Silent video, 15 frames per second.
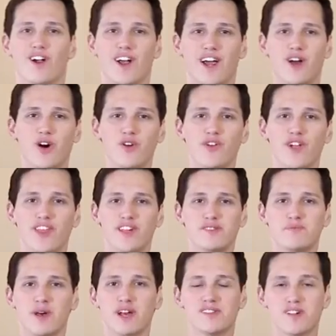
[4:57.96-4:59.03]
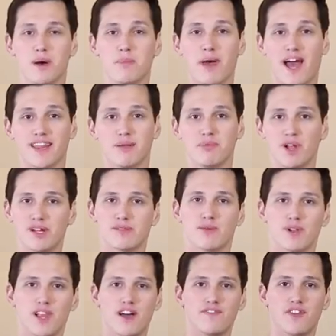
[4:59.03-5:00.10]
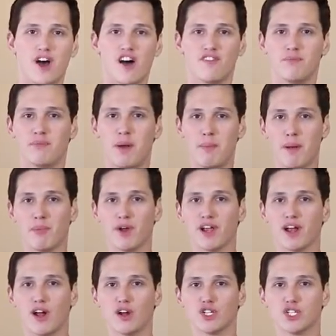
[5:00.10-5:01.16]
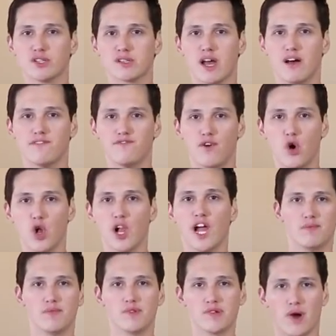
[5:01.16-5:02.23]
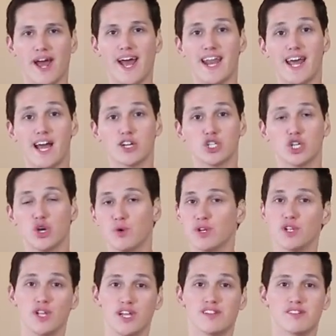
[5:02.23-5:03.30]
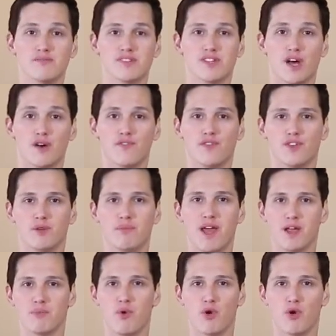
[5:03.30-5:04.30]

All right, hopefully this picks up at the place where it left off. My memory card just got full, so I had to actually go and delete some stuff to make